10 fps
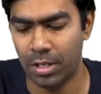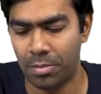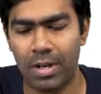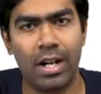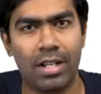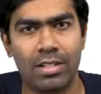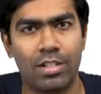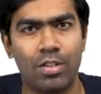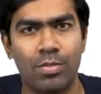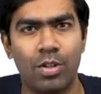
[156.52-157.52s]
But let us
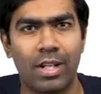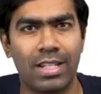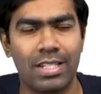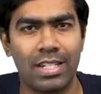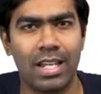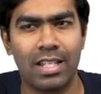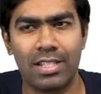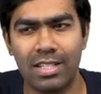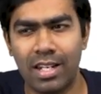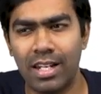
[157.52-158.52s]
assume, like this TRH
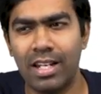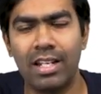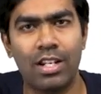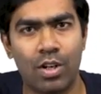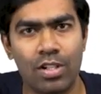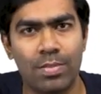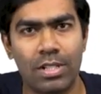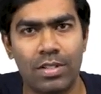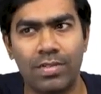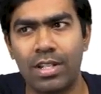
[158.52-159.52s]
is a little
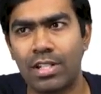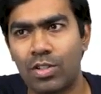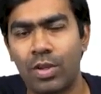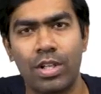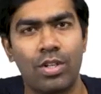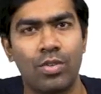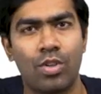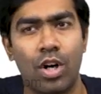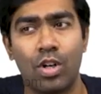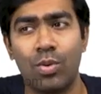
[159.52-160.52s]
non-specific. It's going to
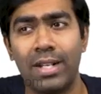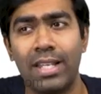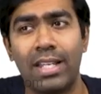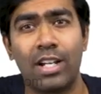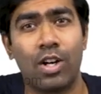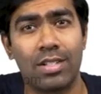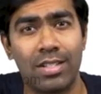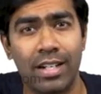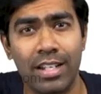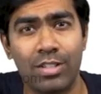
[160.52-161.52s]
not only cause
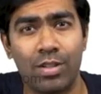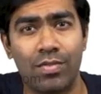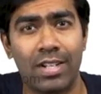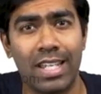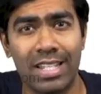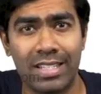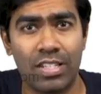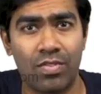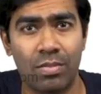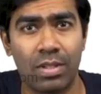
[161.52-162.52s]
release of
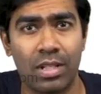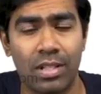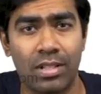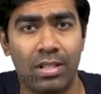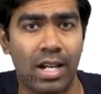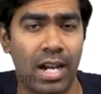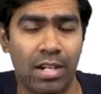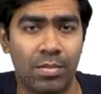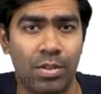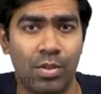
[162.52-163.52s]
TSH from the
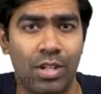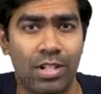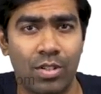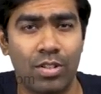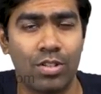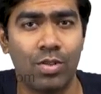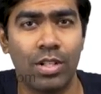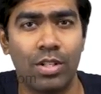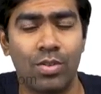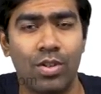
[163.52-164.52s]
anterior pituitary, it's also
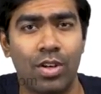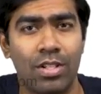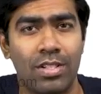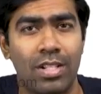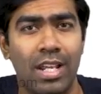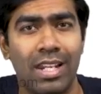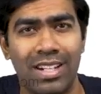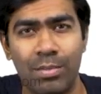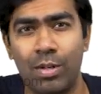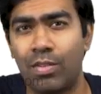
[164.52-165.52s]
going to cause a
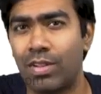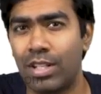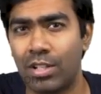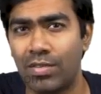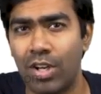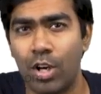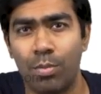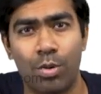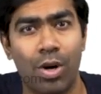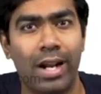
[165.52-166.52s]
little bit of release of
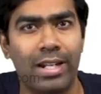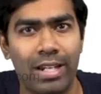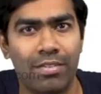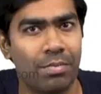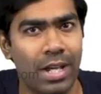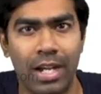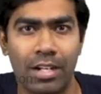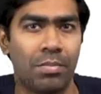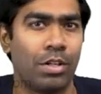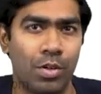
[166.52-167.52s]
prolactin from the
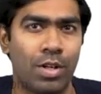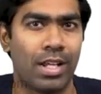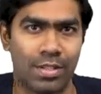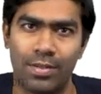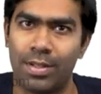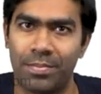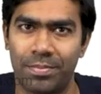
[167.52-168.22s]
anterior pituitary as well.